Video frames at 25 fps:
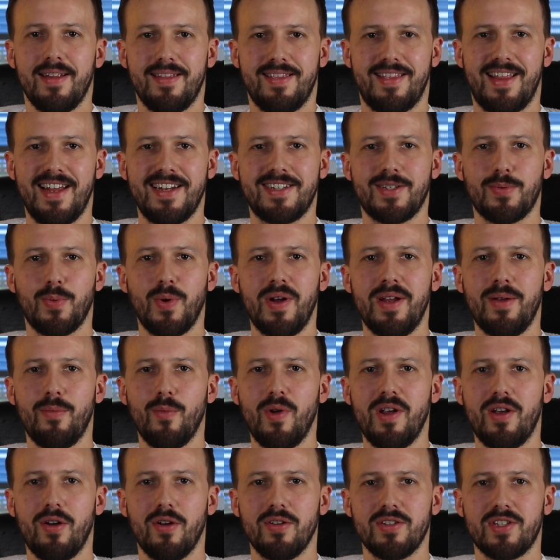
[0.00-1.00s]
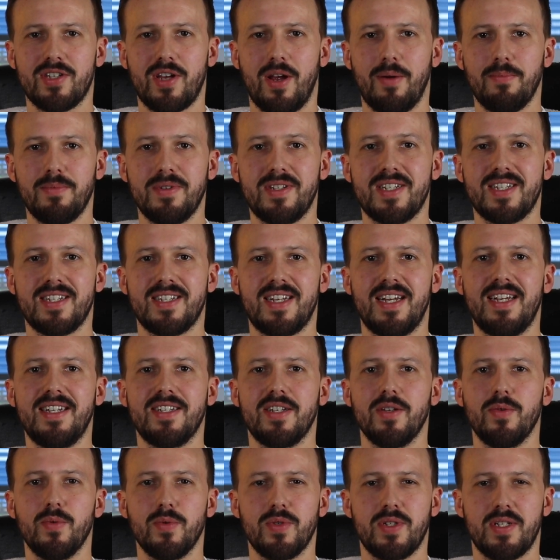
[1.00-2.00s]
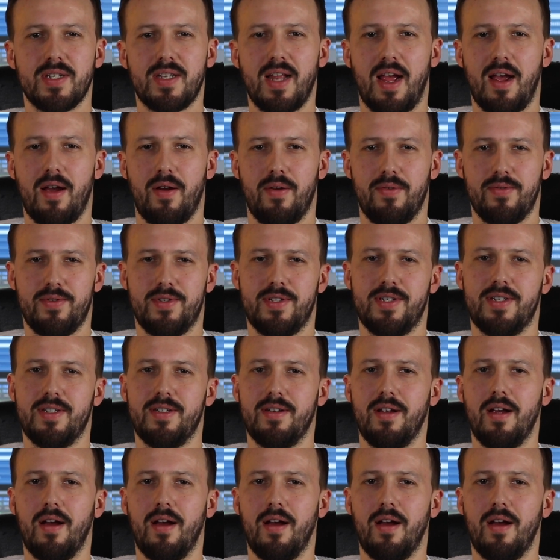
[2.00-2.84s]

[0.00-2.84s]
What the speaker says: This week we got some seasonal stouts.